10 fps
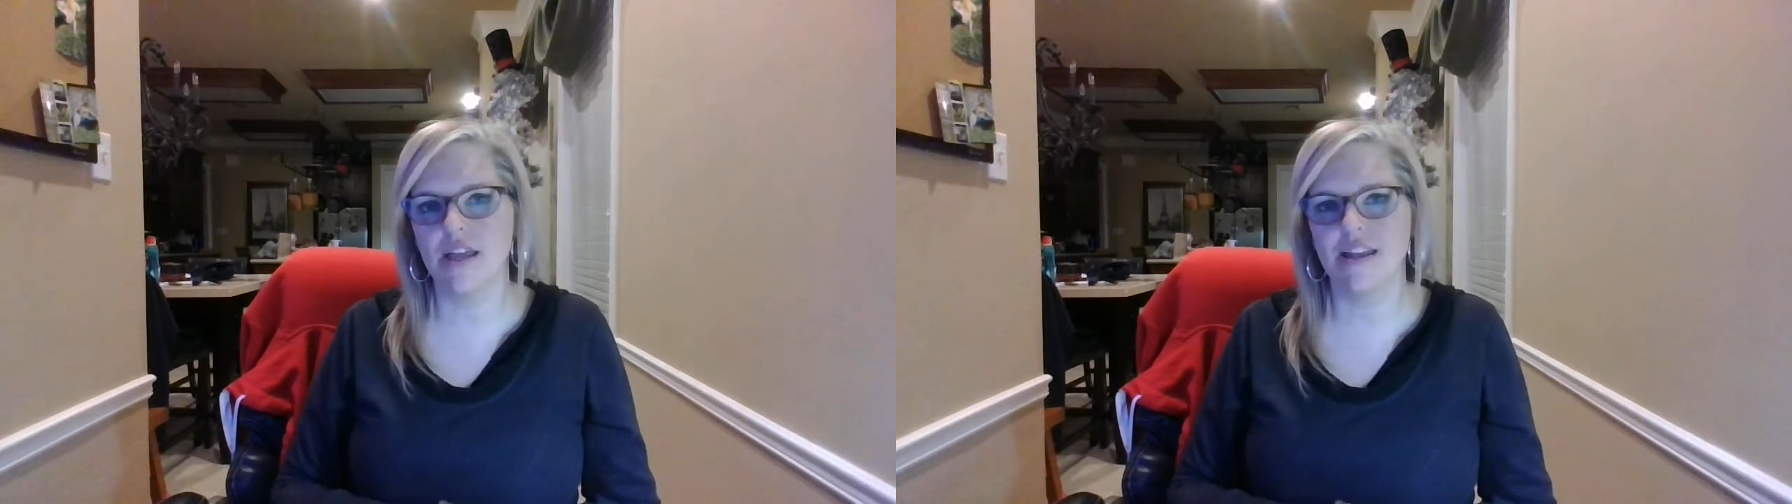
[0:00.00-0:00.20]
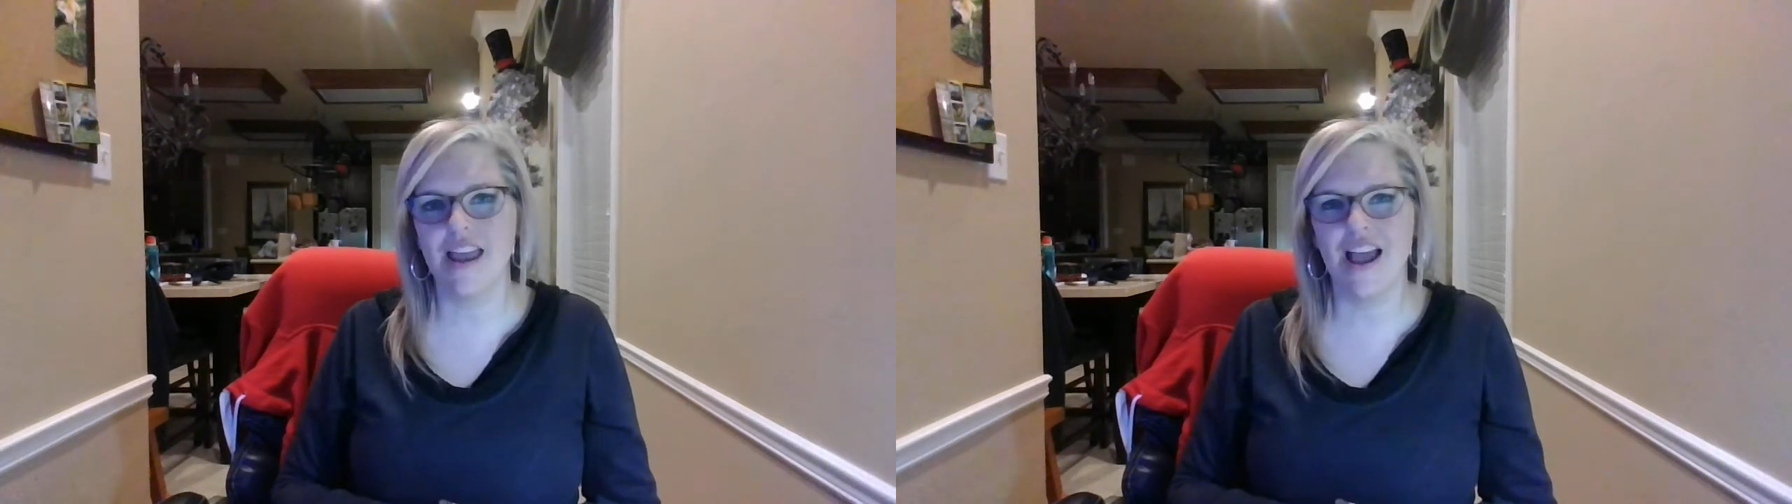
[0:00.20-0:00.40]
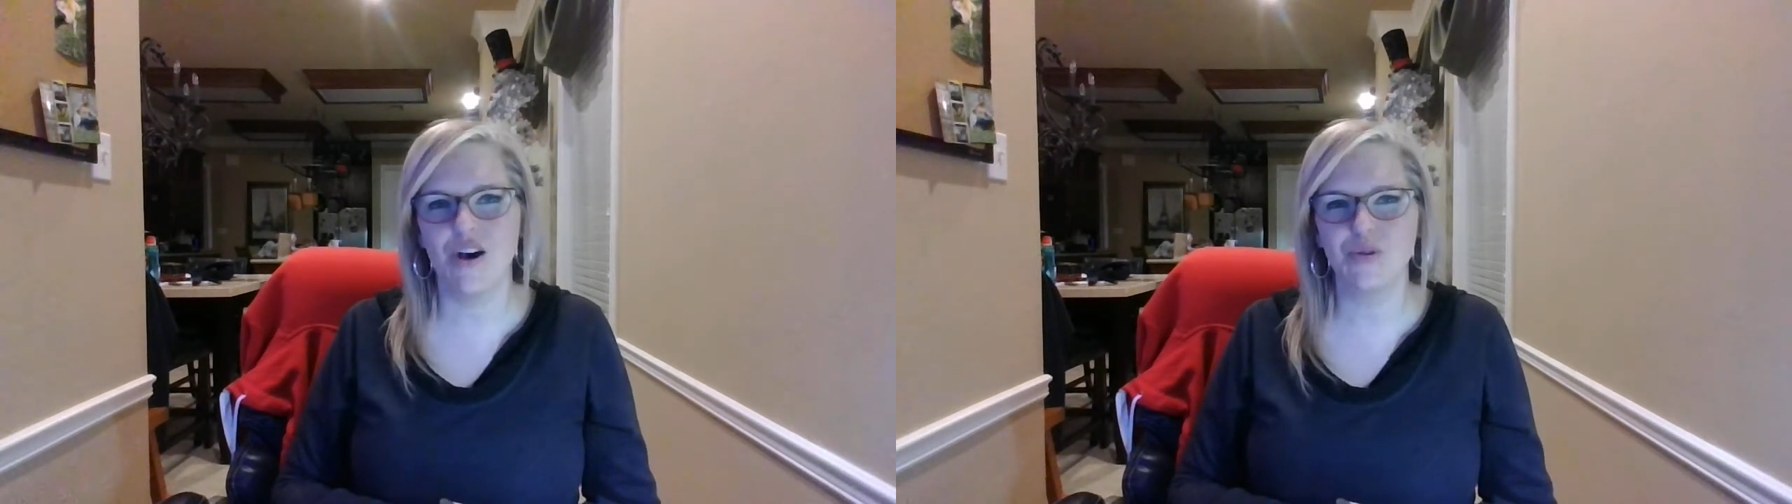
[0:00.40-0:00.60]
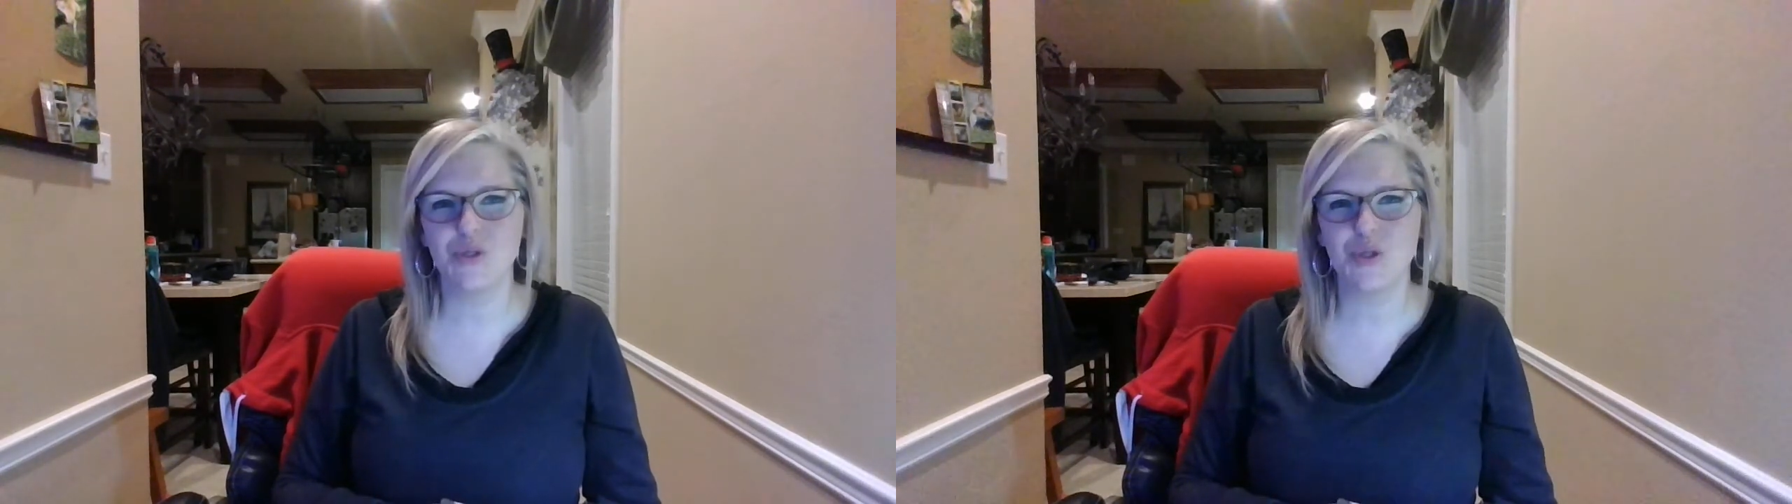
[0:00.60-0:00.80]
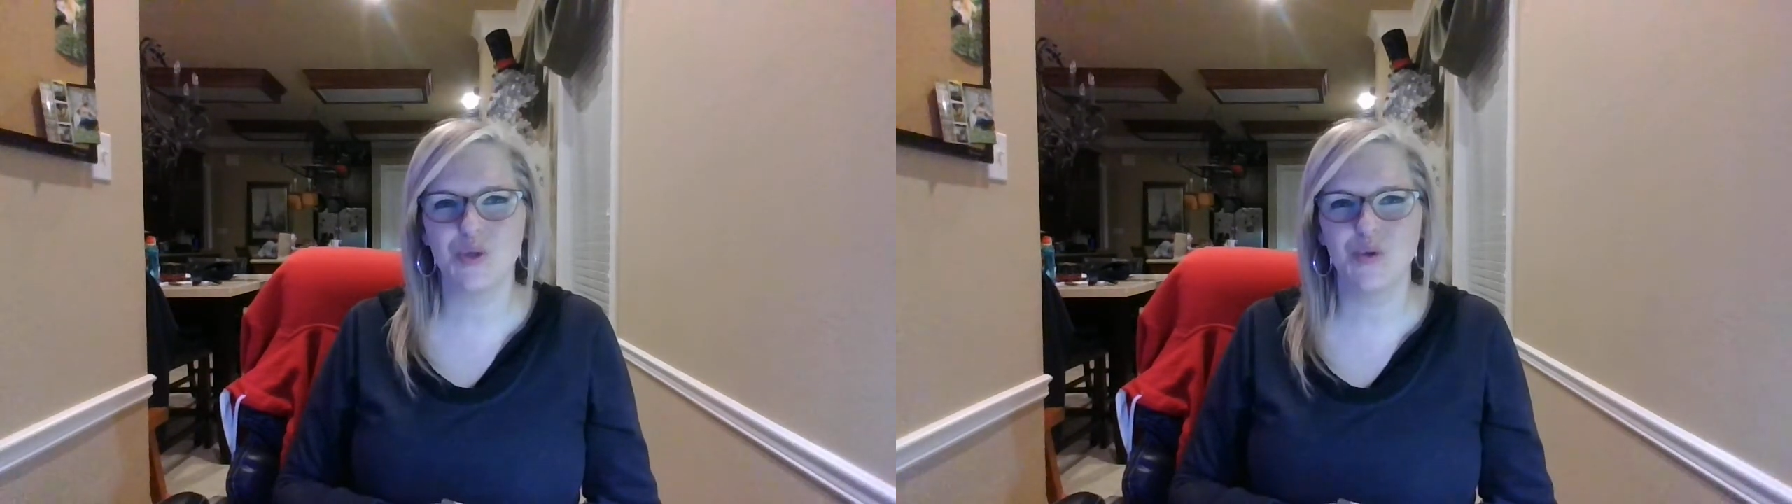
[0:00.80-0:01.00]
and how
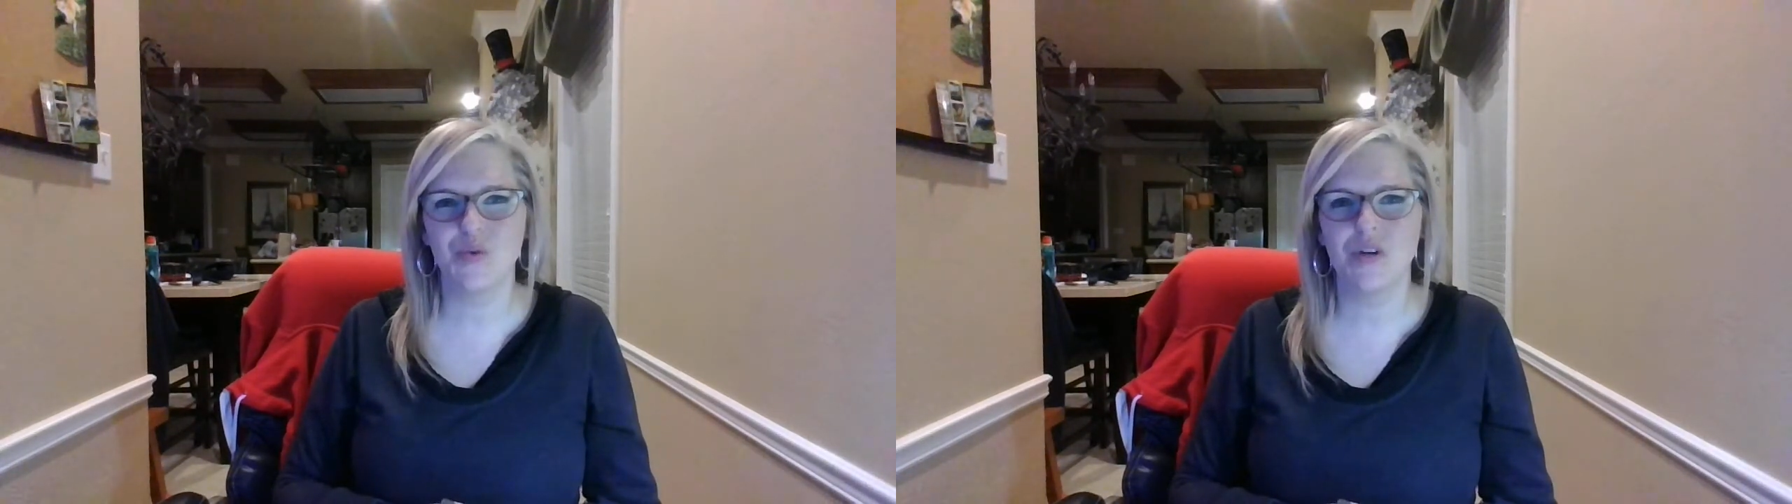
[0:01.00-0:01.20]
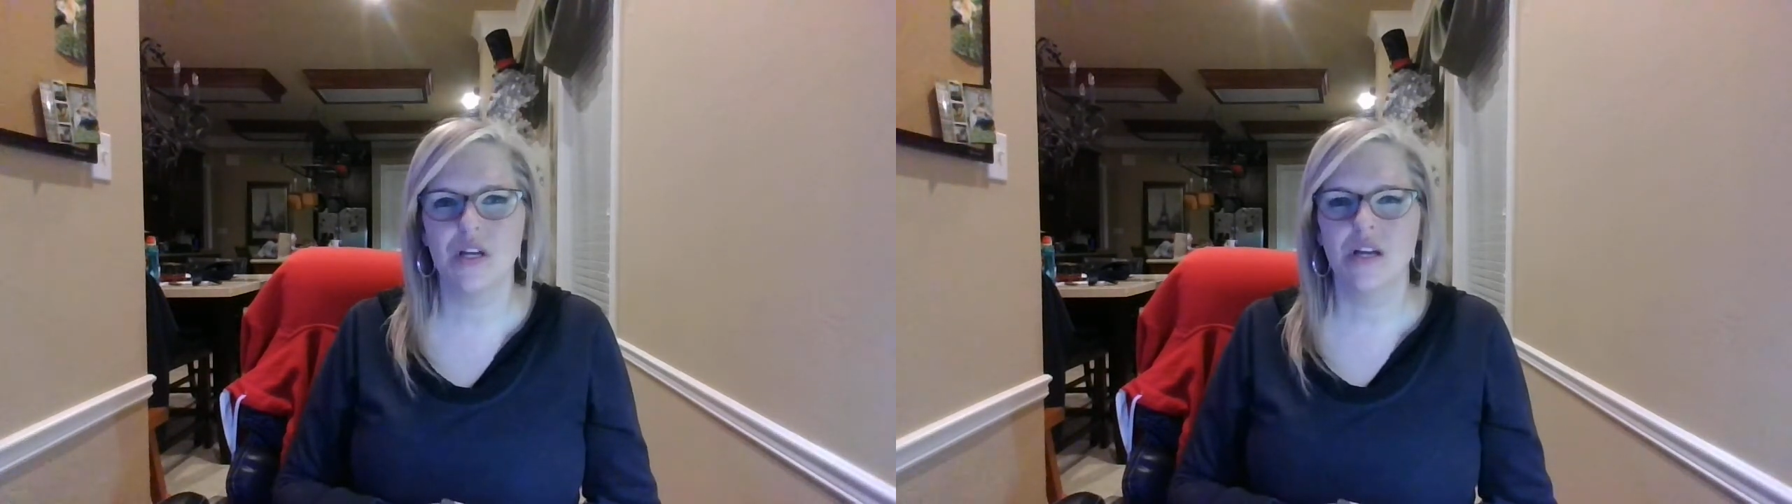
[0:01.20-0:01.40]
to